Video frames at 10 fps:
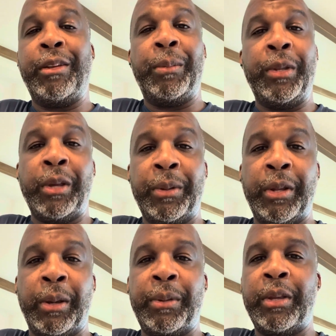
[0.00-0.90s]

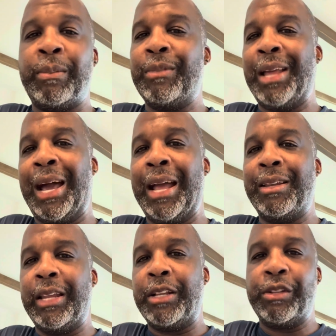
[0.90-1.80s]

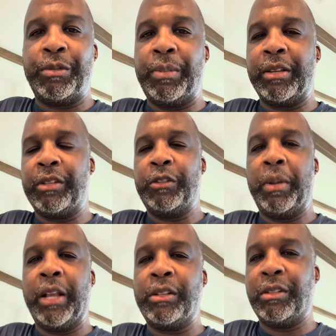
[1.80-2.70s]

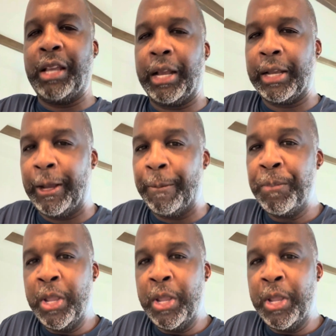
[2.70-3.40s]
www.nationsbestinspections.com.